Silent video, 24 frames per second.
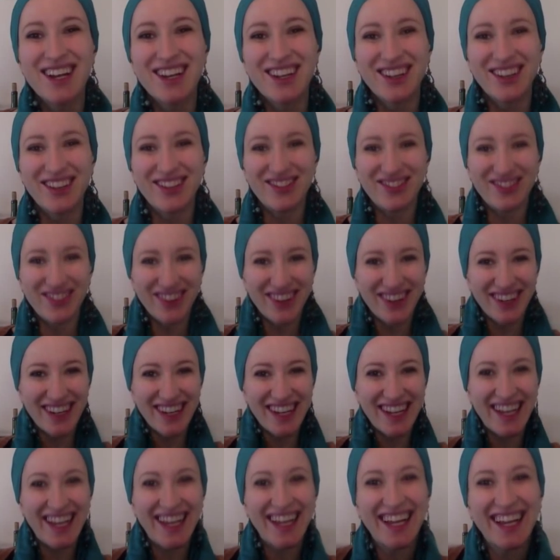Good
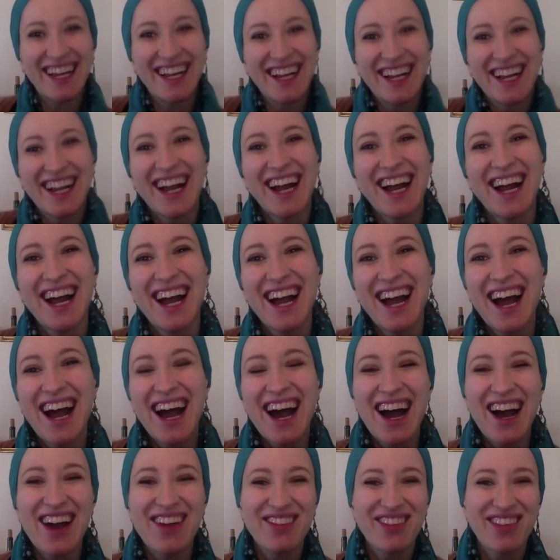morning!
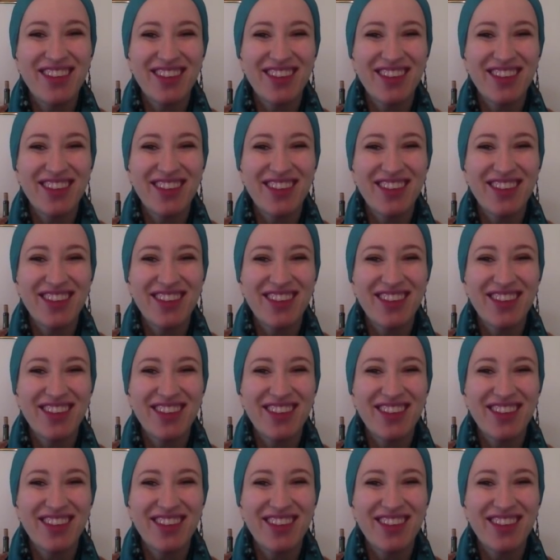I'm